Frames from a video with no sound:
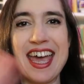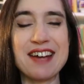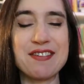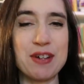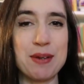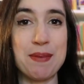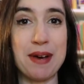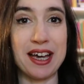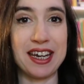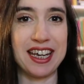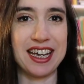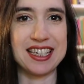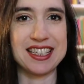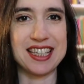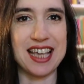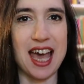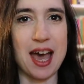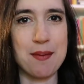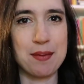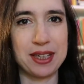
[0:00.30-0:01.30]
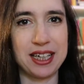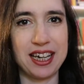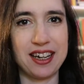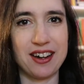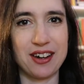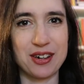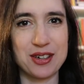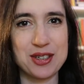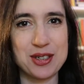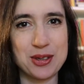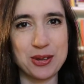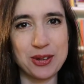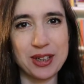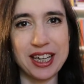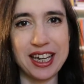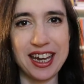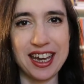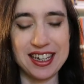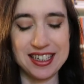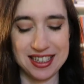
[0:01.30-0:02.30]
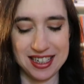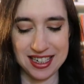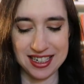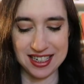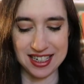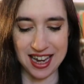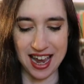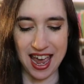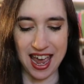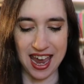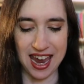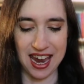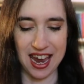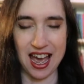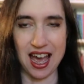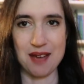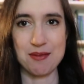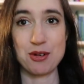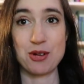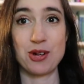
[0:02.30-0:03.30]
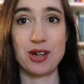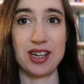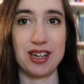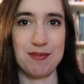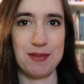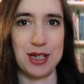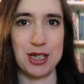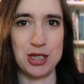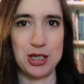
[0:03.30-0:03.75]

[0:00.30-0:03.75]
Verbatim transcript: everybody, it's Emily at ARRRGH! Schooling, and today I'm going to be